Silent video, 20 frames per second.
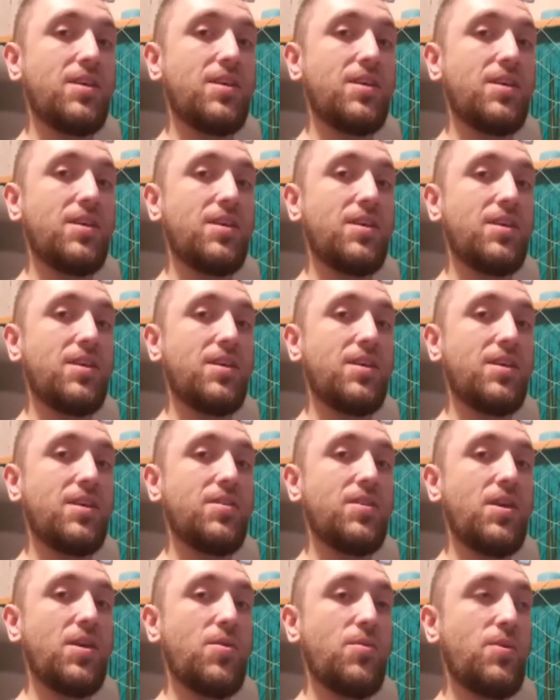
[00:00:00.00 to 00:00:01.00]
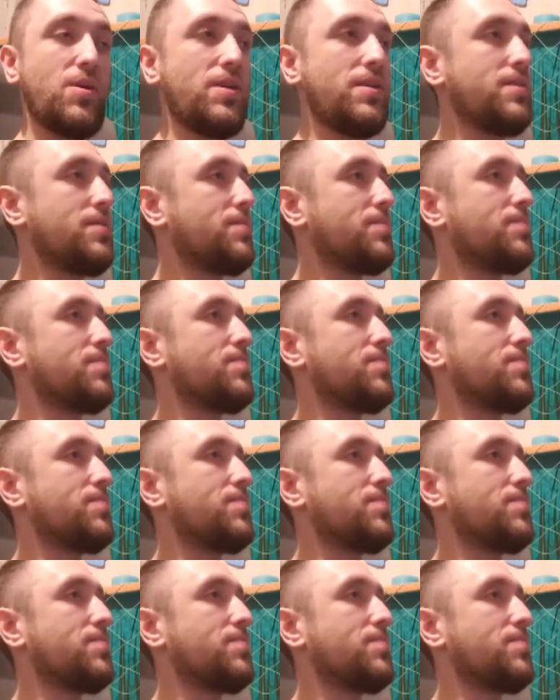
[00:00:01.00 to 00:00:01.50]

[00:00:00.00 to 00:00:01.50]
and that's how they win.